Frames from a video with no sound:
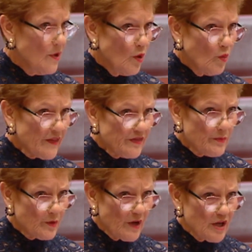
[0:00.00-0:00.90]
What they're
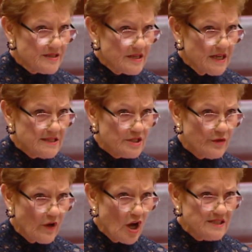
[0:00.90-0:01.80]
proposing here is
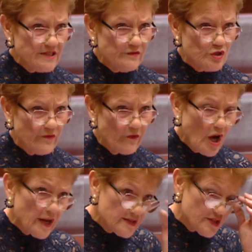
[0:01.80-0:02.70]
divisive to
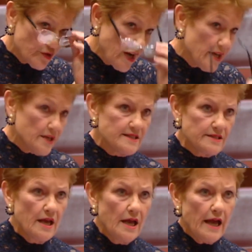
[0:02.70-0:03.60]
divide Australians,
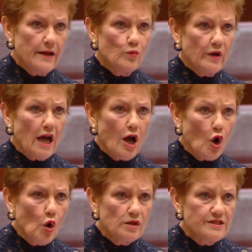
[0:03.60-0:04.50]
and we are
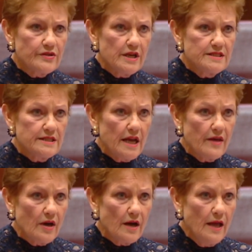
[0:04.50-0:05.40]
all Australians
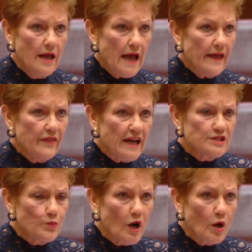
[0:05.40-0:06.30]
together. And
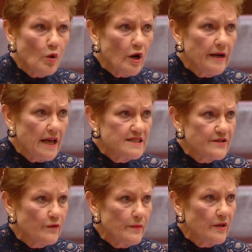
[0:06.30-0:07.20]
that's what I want an answer
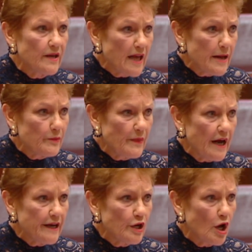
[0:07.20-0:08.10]
from the Labor
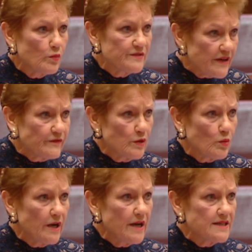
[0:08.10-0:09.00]
Party, and I definitely
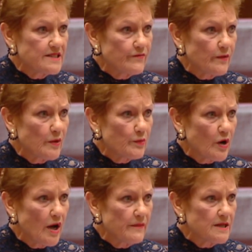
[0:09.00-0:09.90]
want an answer from the
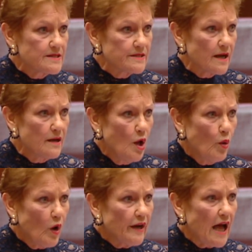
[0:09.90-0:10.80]
Prime Minister.
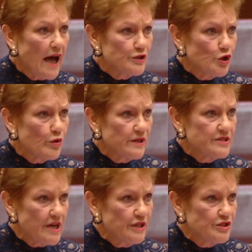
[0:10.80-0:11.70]
What are your
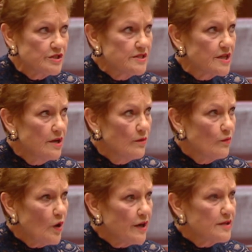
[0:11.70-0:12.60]
intentions
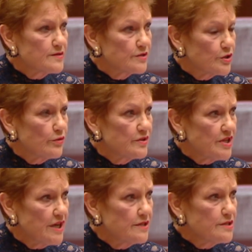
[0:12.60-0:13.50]
what do you
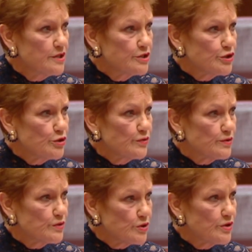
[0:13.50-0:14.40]
intend to do
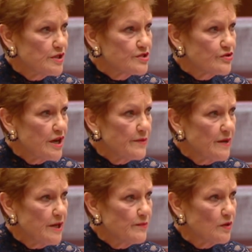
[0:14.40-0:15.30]
to the Australian
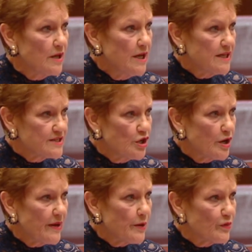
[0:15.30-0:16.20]
people? It's not
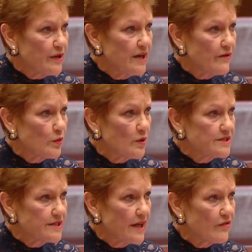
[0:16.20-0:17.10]
about bringing everyone
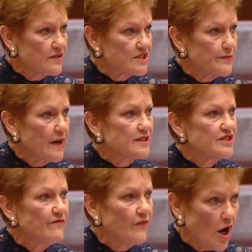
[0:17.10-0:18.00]
together, it's about
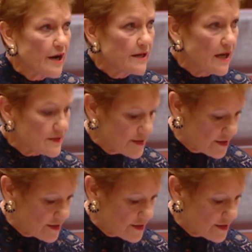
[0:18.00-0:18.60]
dividing us.